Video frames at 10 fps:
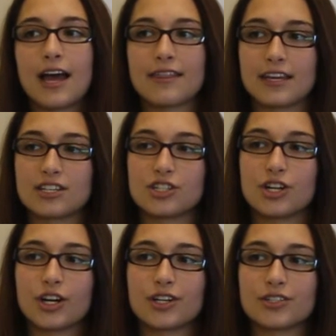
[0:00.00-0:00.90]
I think it
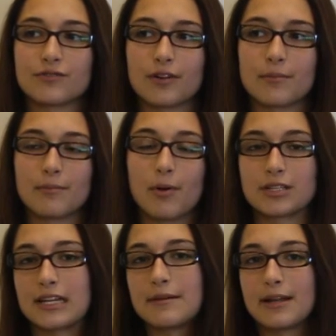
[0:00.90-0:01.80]
deters from
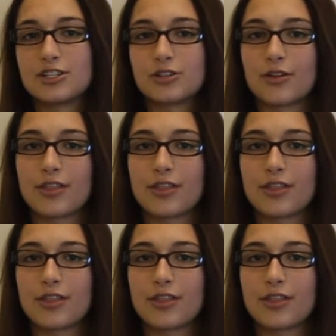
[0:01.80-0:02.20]
multidimensional